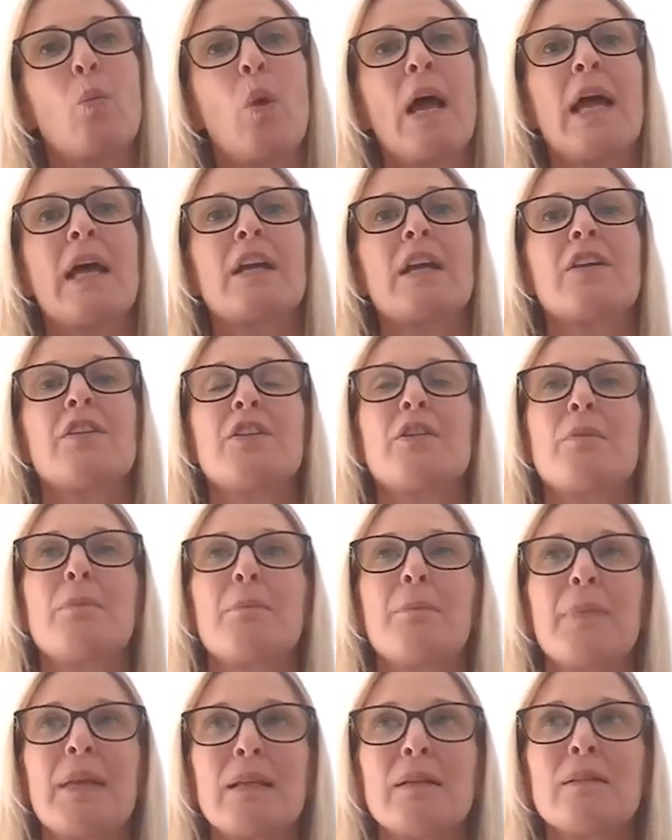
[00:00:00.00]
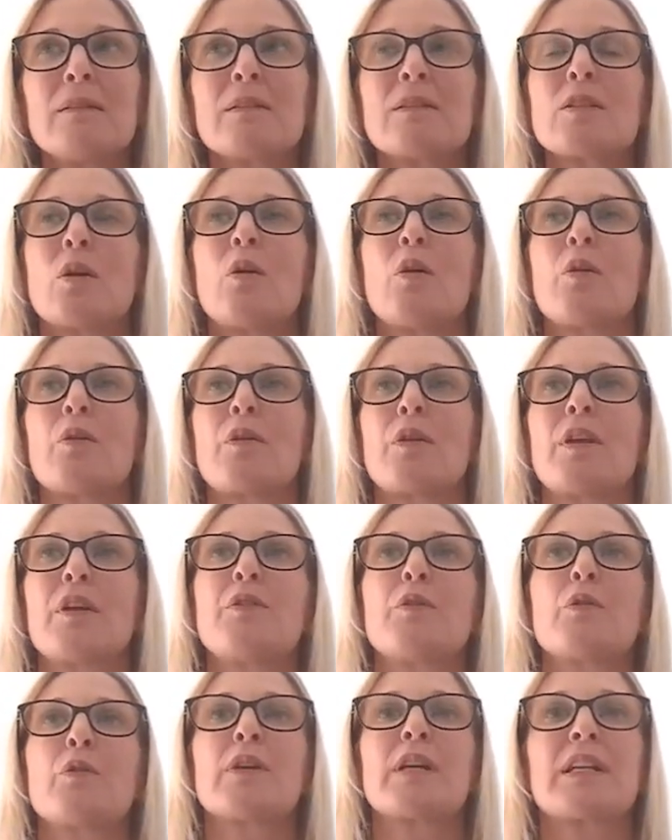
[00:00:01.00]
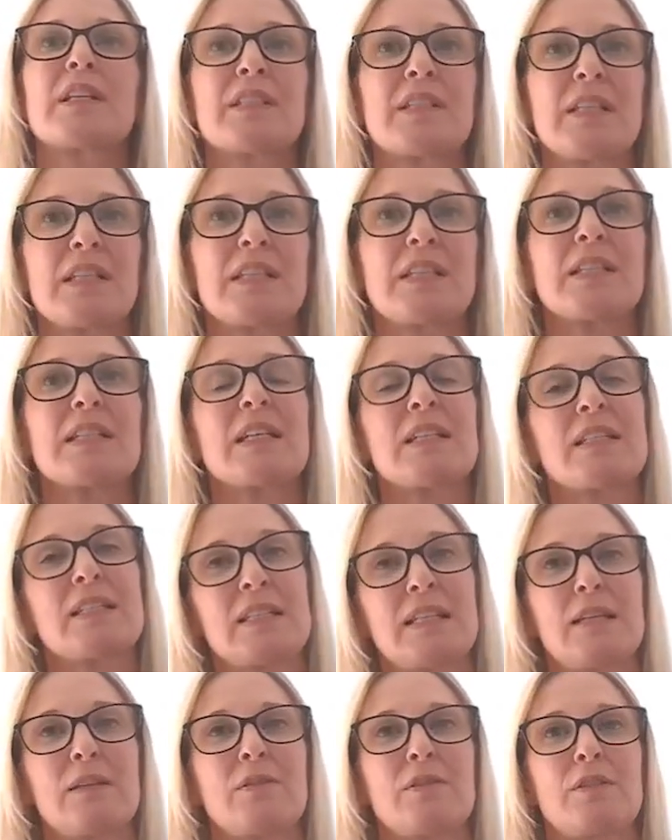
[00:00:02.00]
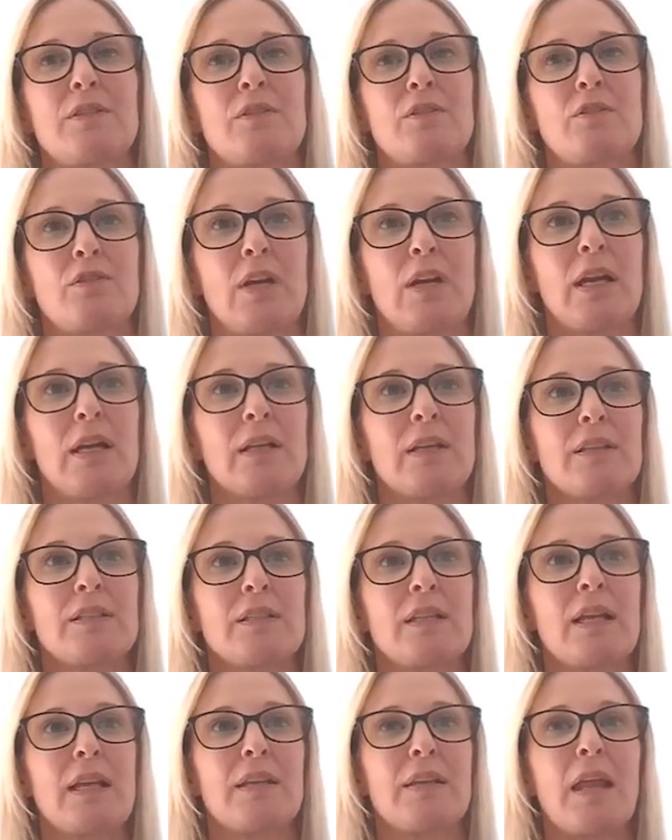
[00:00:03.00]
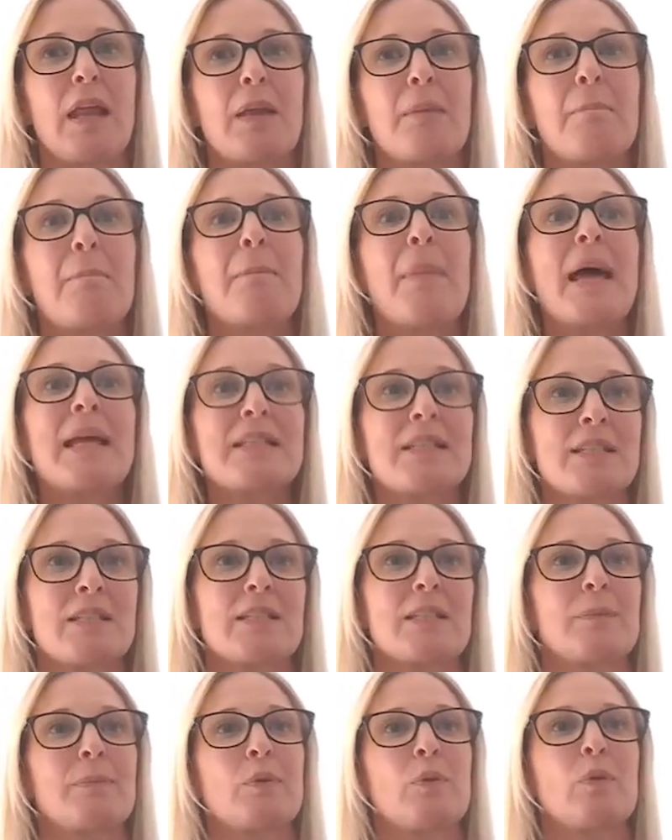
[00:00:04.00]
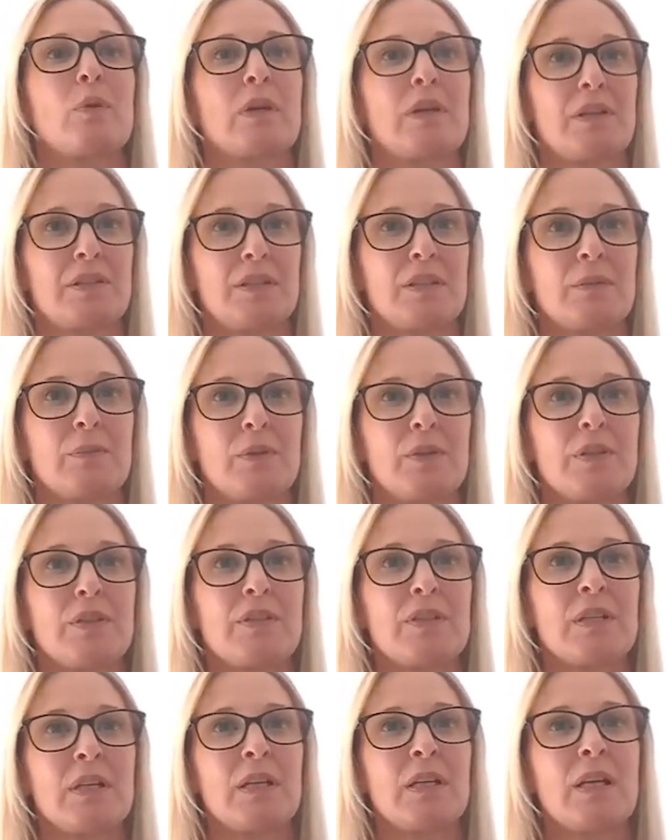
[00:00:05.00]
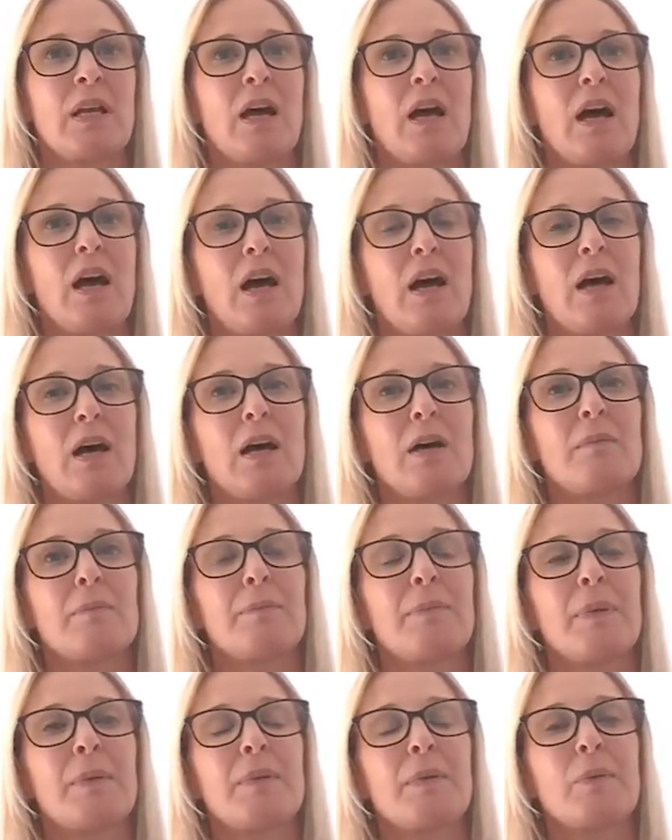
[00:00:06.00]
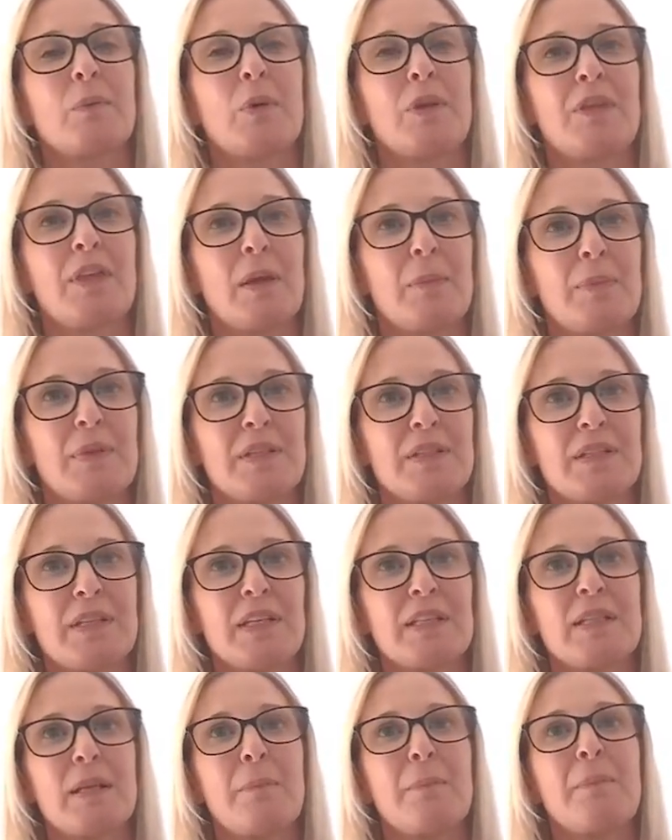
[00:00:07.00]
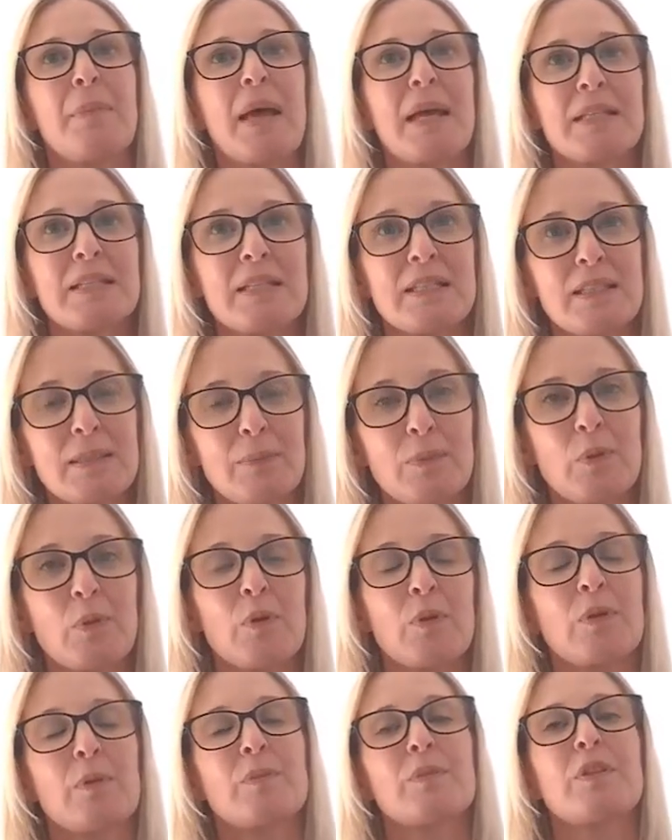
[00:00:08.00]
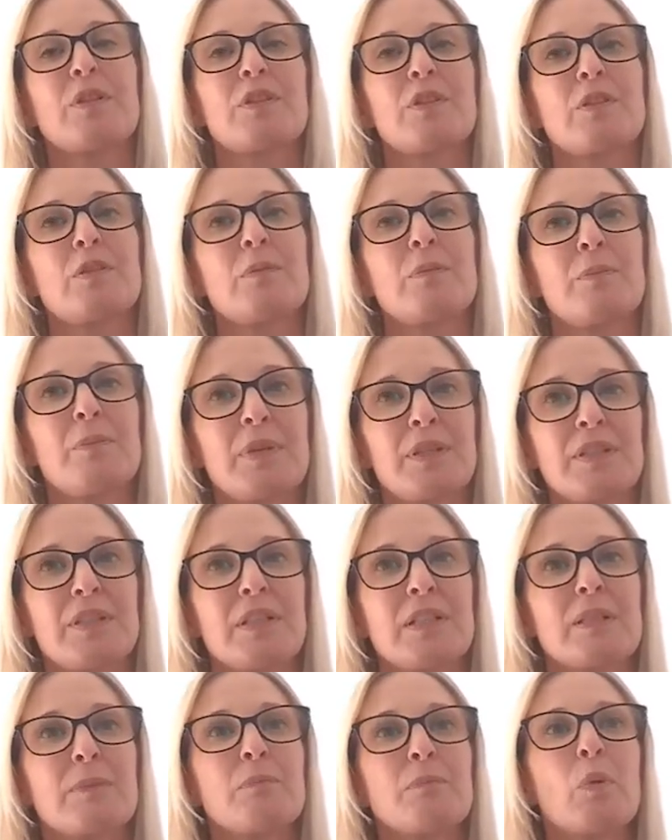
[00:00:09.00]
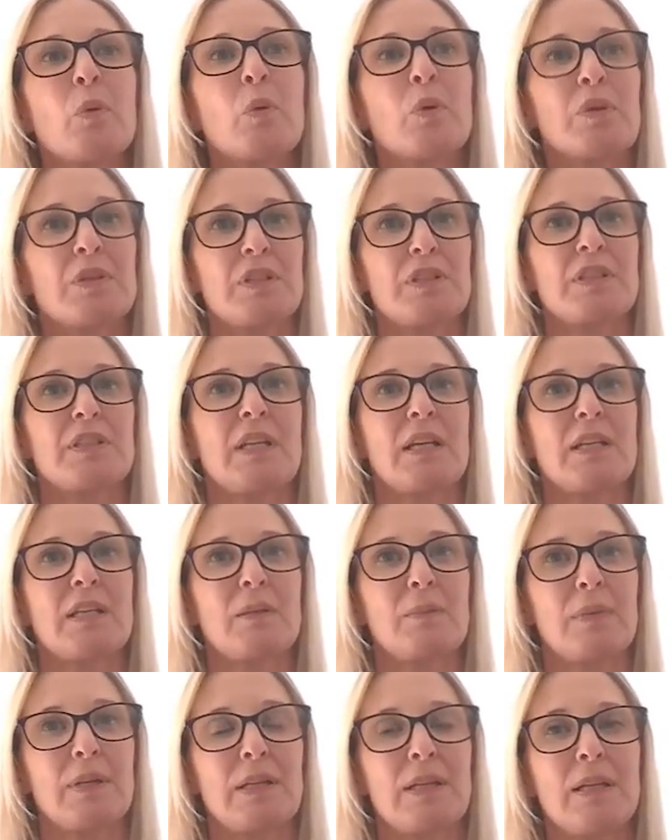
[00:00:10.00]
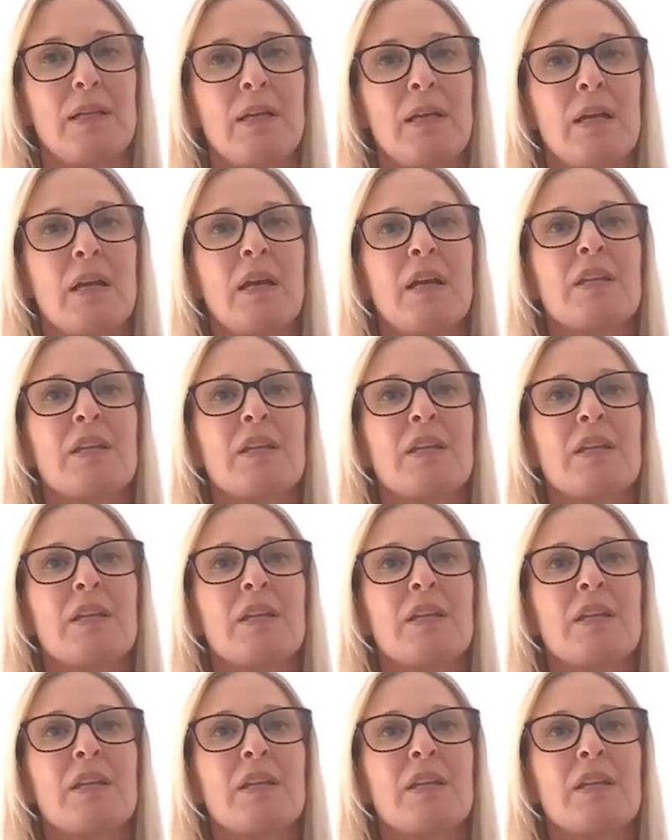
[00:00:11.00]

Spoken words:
where can you build on your existing skills and strengths and better support customers but with their business, and better support them to do business more sustainably?